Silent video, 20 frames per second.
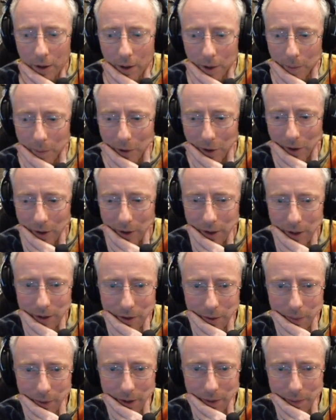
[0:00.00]
But
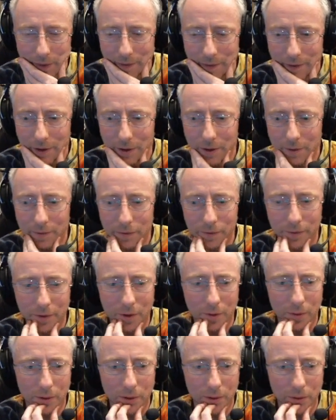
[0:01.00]
either way, we have to have
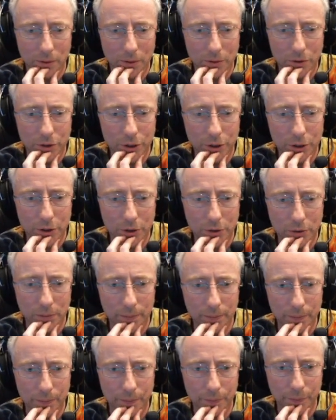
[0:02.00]
go logos here.
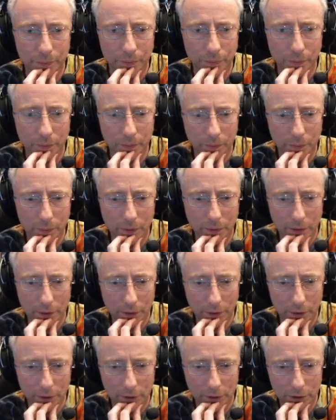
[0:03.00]

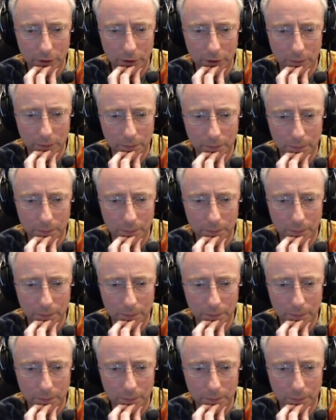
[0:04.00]
We're